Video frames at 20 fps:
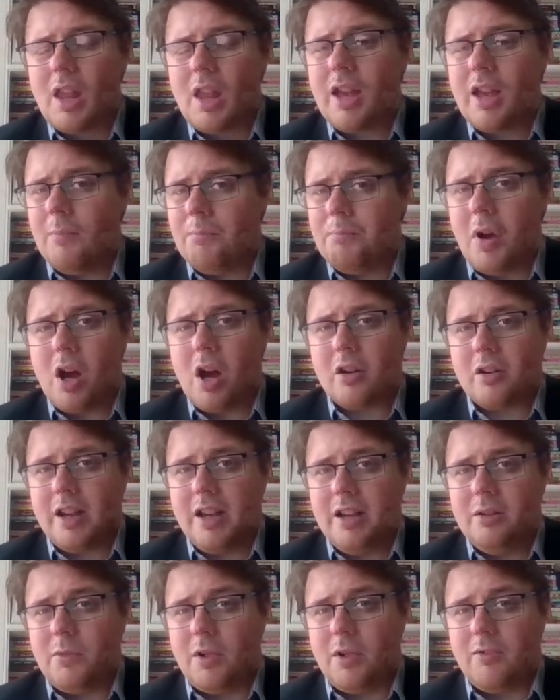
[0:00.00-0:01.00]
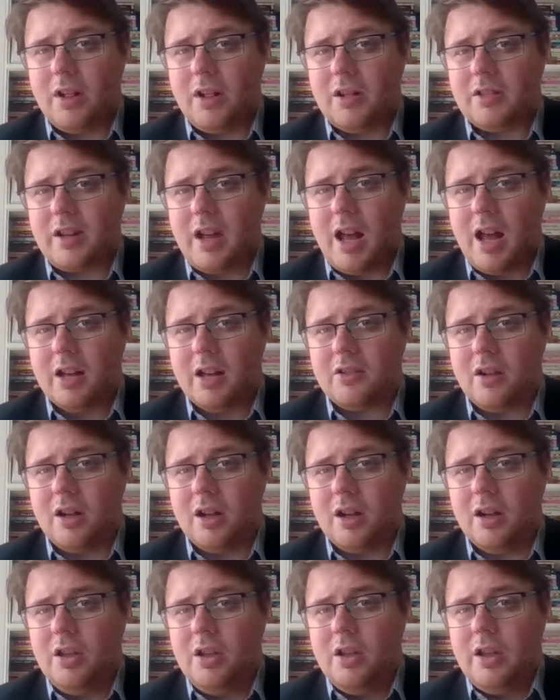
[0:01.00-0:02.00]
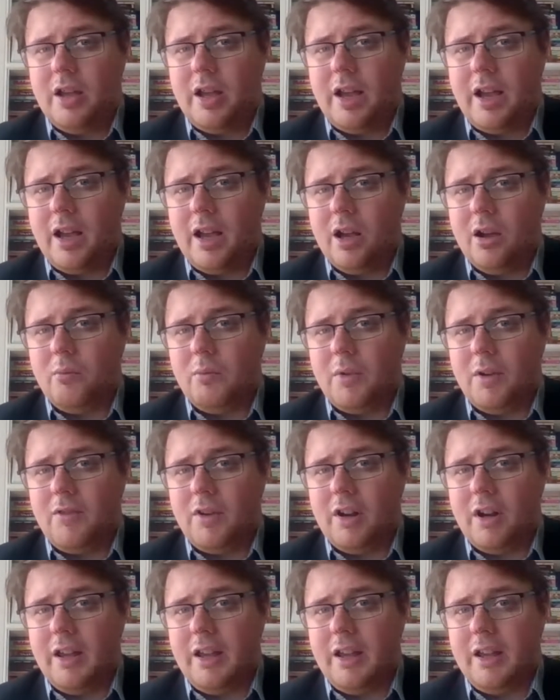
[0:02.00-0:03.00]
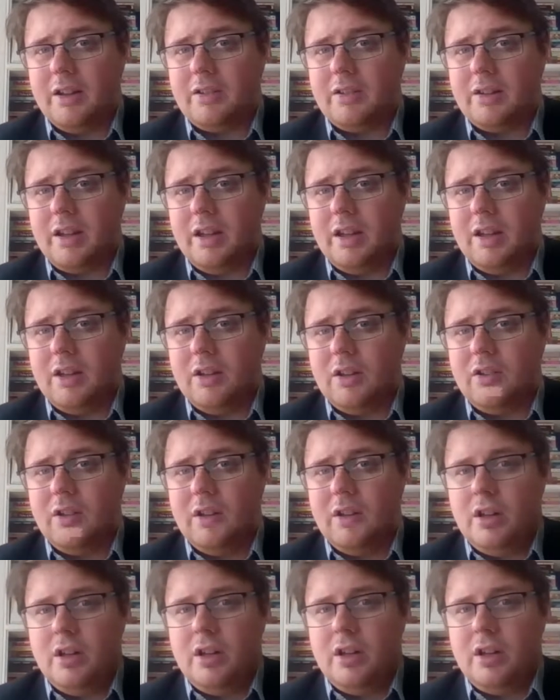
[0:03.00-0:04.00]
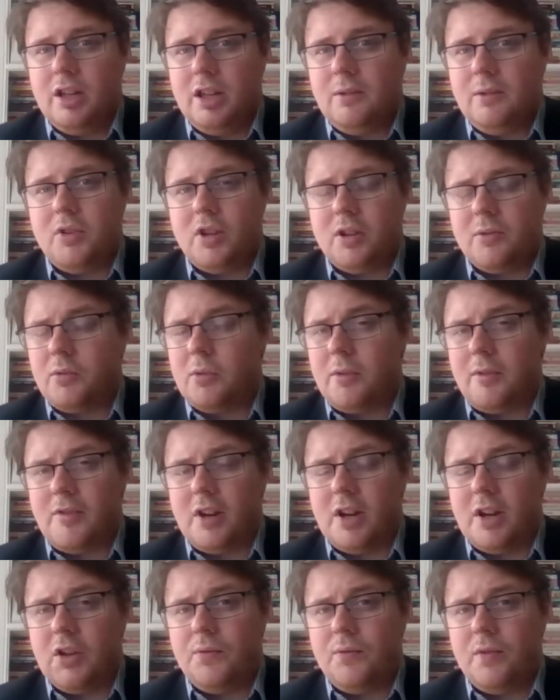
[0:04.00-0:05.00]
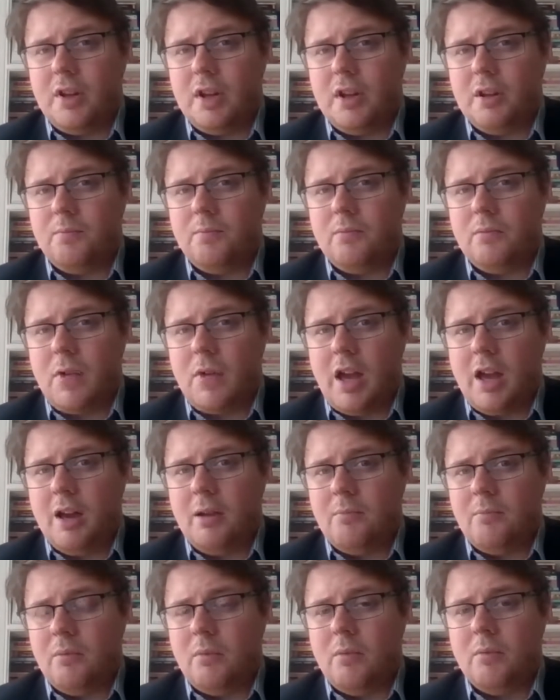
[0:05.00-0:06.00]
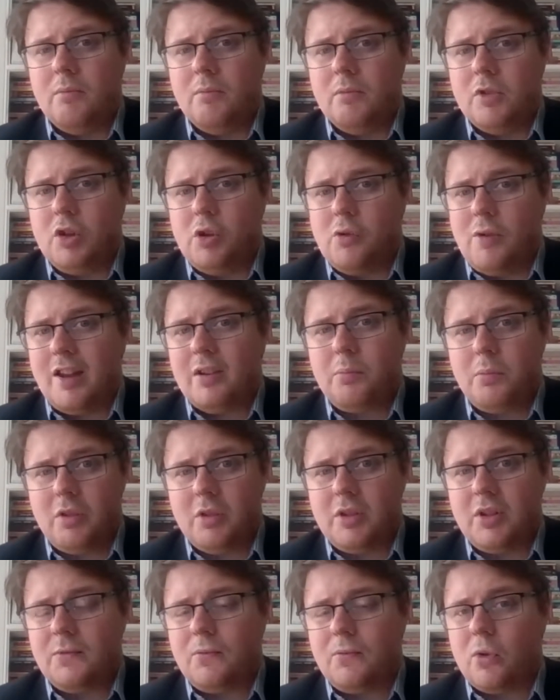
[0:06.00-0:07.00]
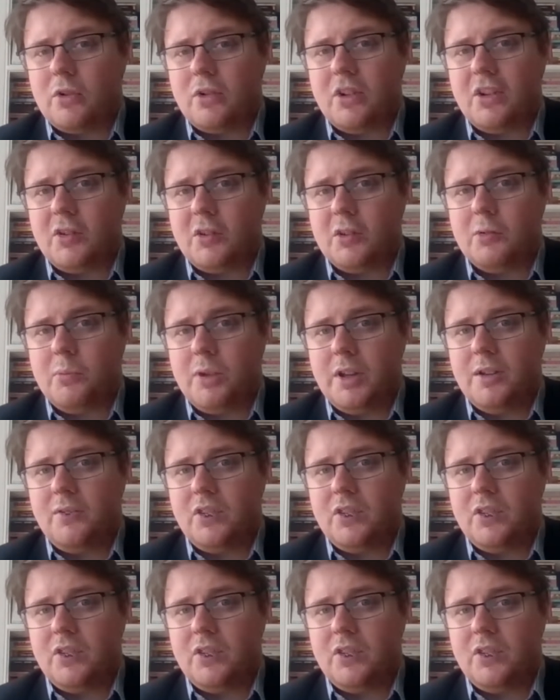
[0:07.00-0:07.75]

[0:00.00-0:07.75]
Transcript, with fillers: uh, Bahrain, whether it is Qatar, uh, whether it is Egypt, whether it is the um, US police forces, which we have